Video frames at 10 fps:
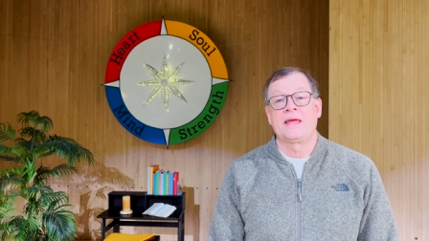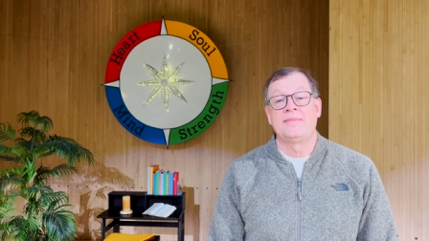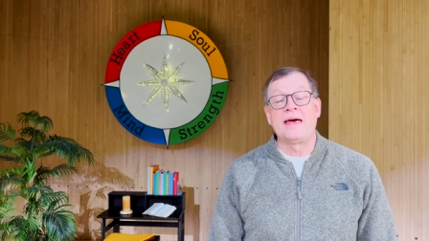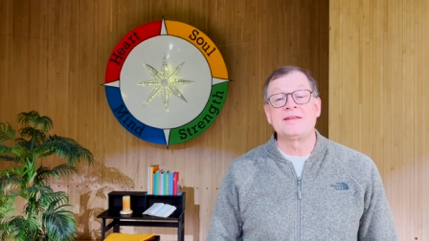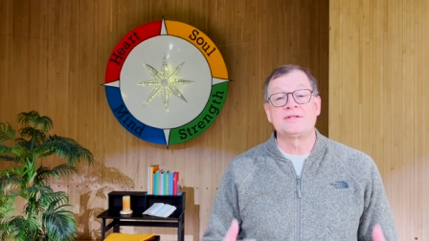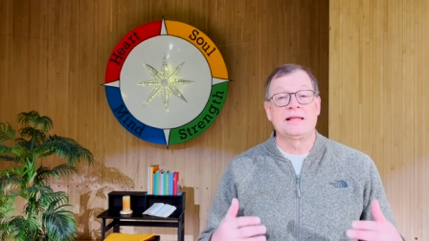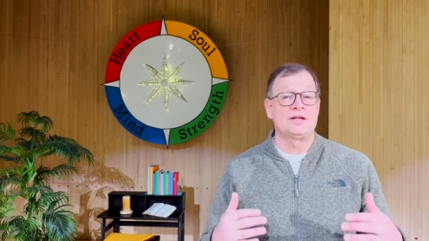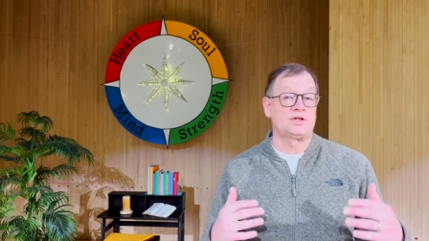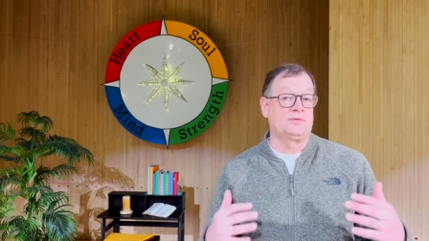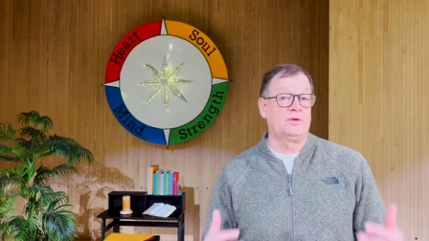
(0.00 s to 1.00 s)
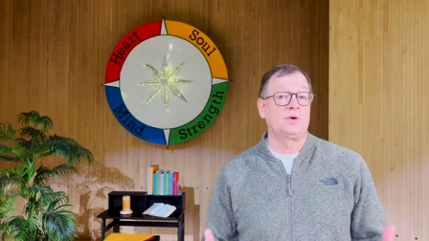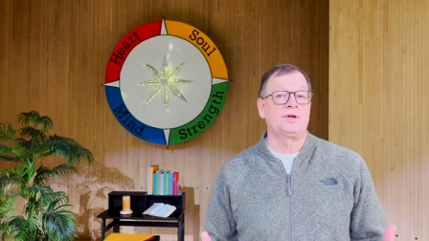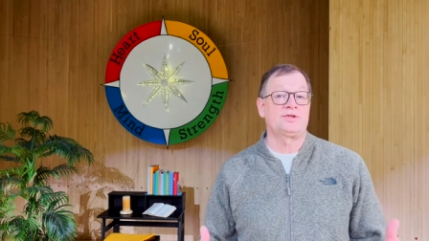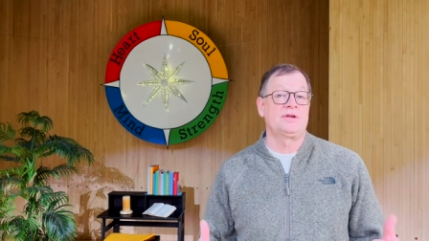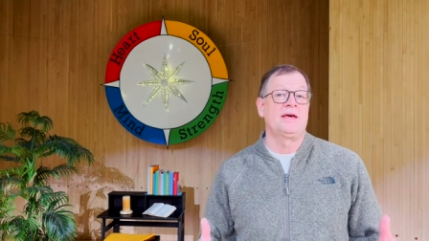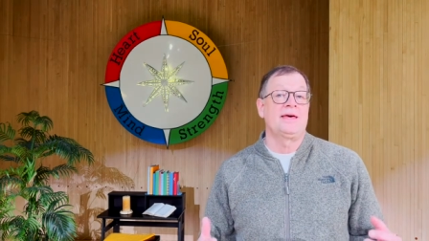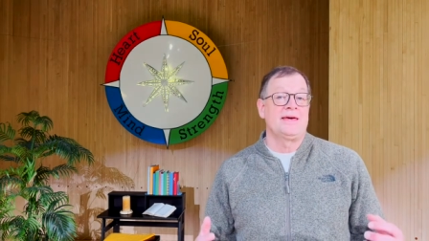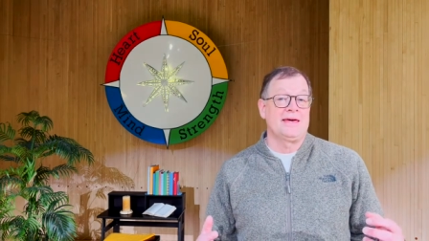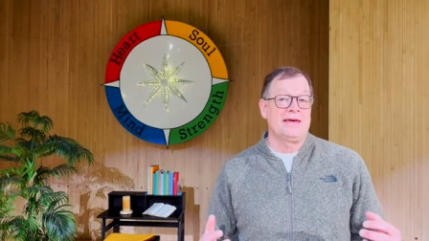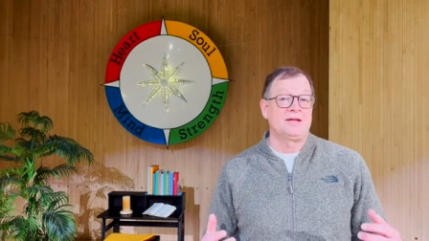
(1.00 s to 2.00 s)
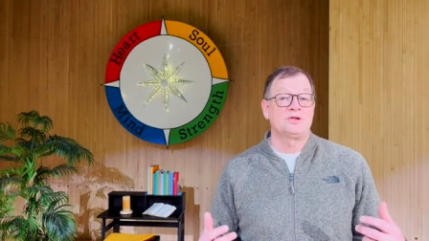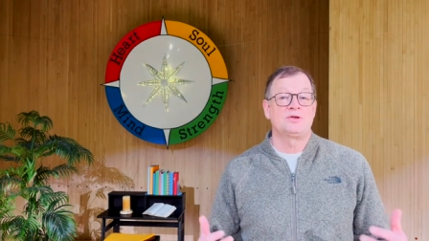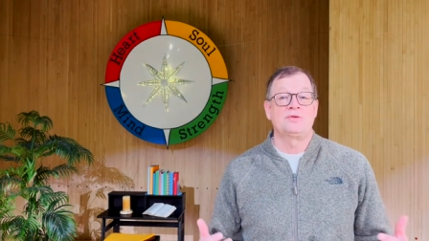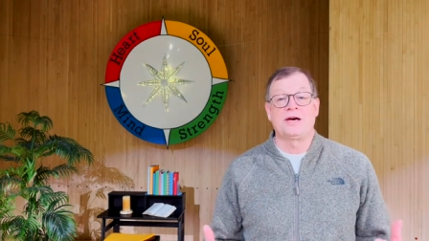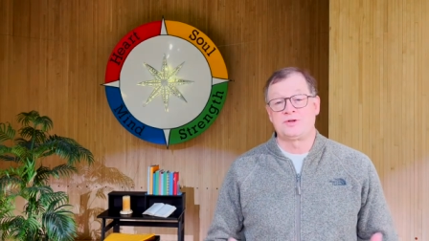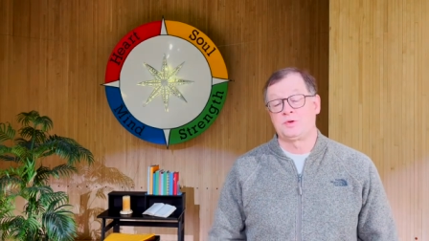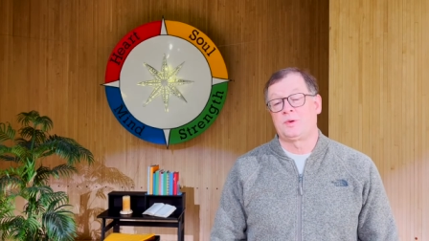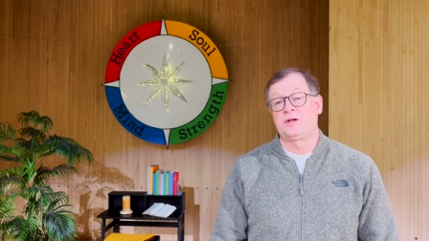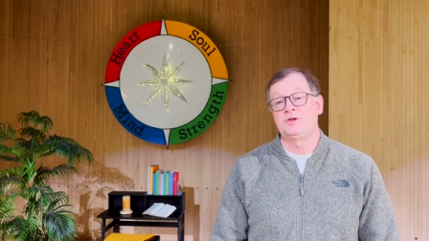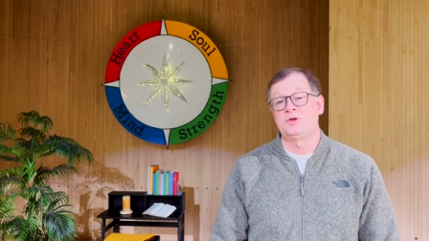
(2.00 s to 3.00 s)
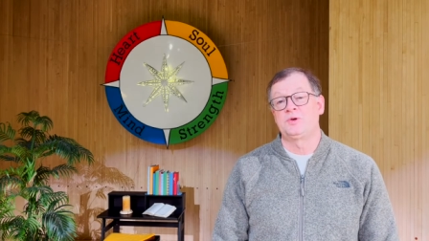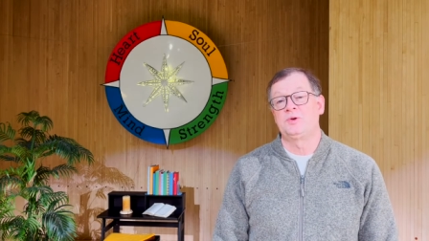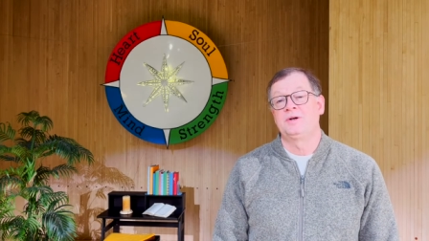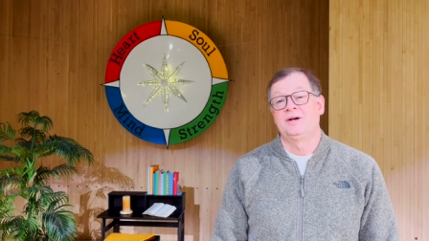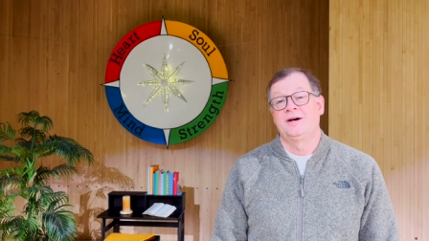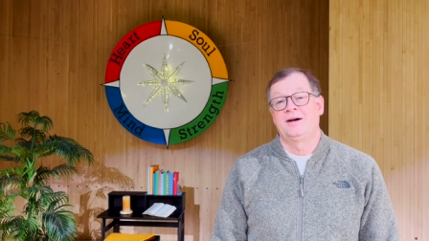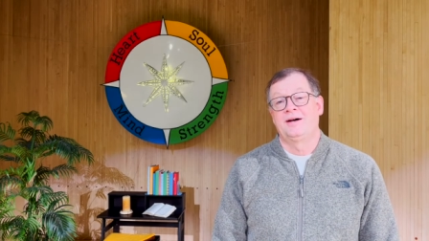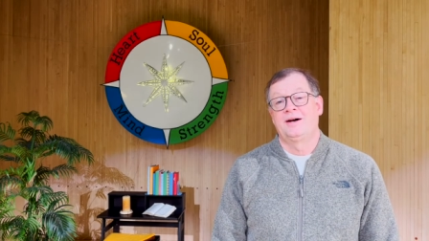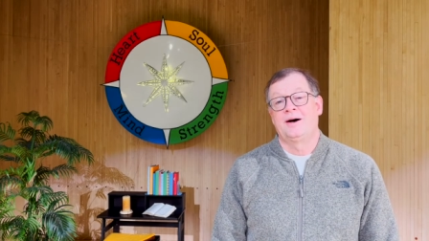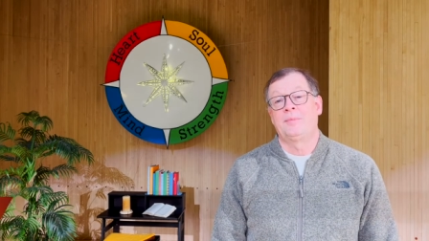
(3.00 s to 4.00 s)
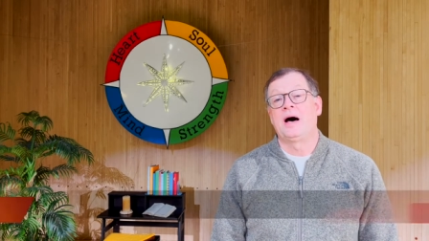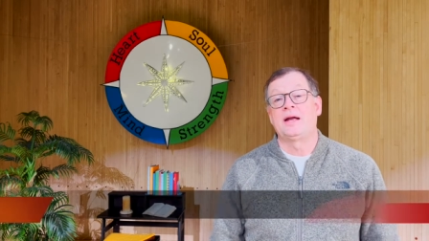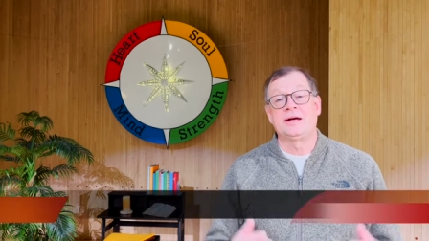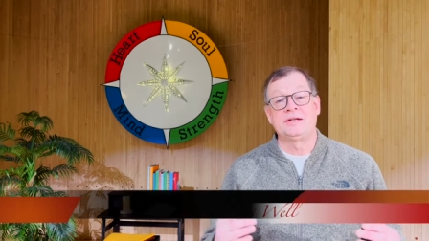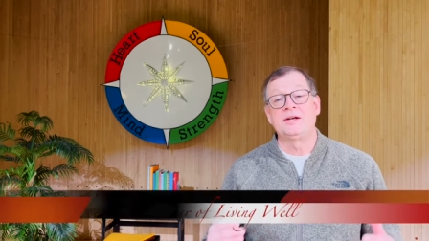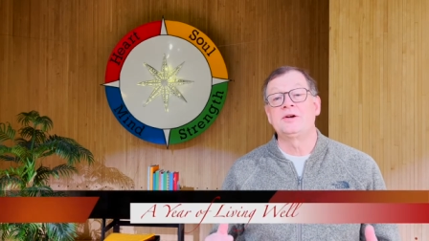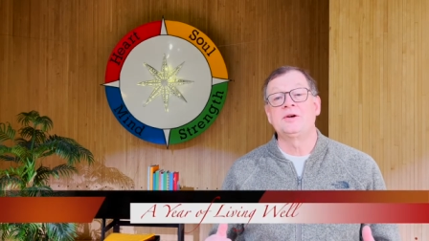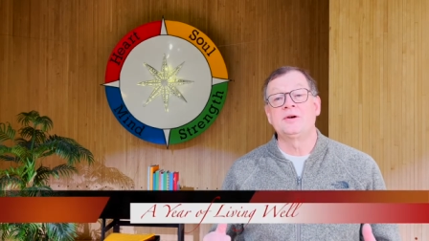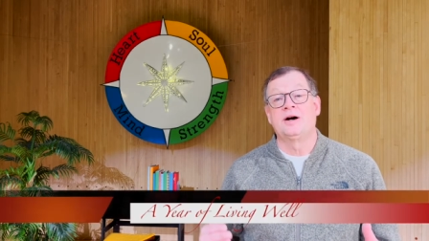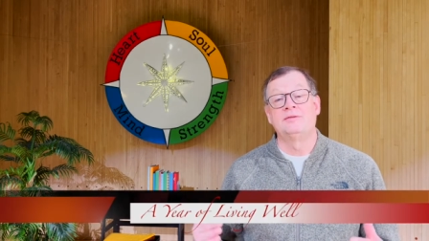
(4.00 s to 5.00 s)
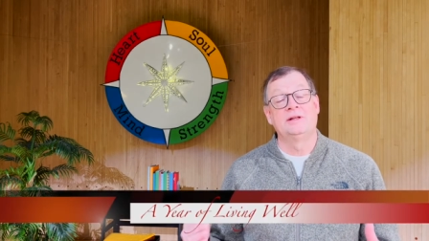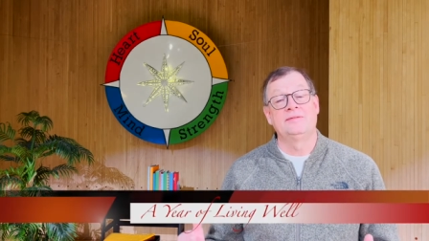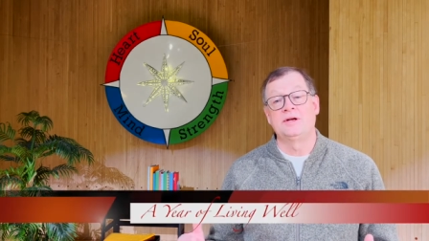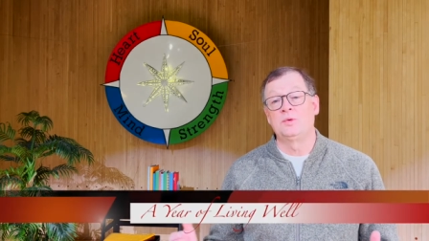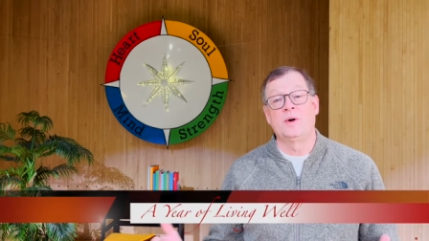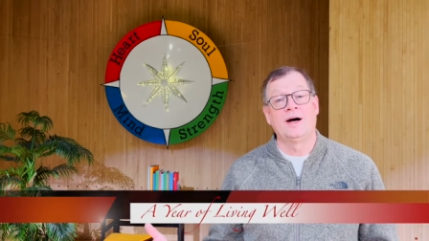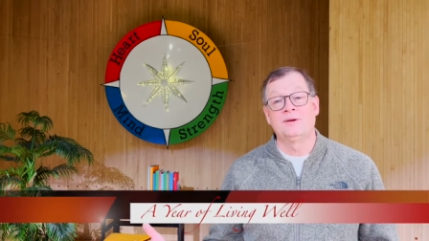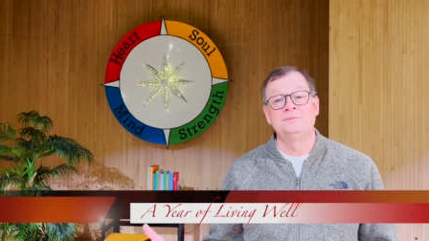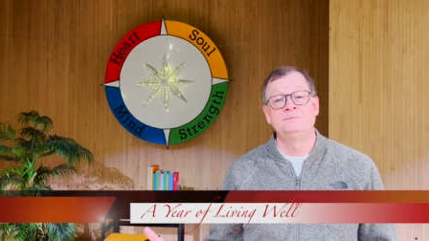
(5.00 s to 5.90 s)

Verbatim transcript: And that has led us to focus in 2022 upon a year of living well.